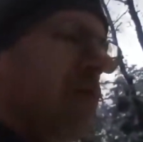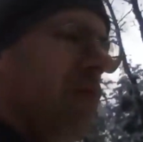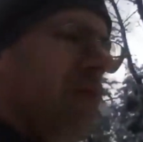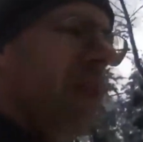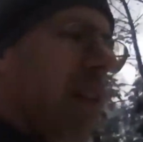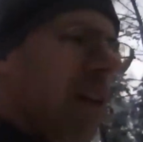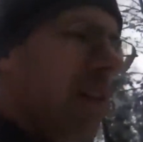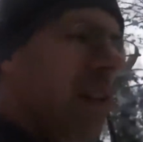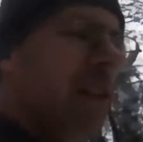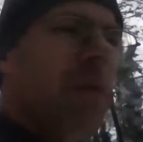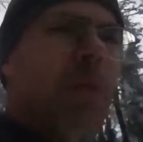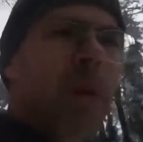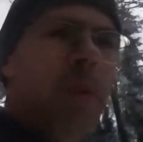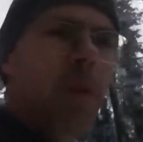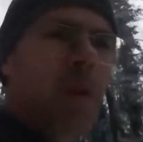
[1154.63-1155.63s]
That these
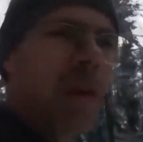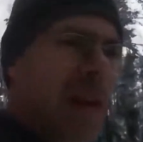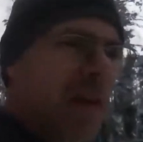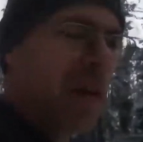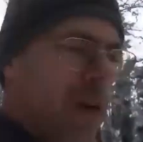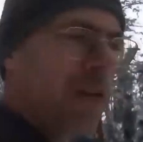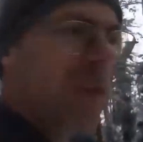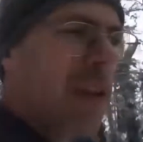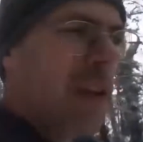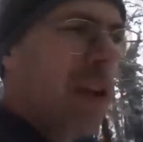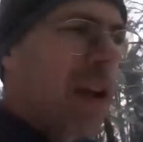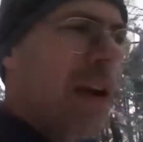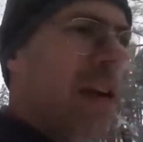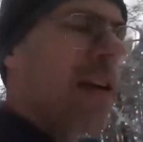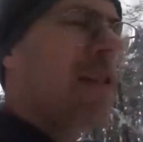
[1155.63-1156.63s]
people in
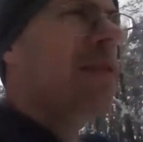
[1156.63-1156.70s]
Grotniki,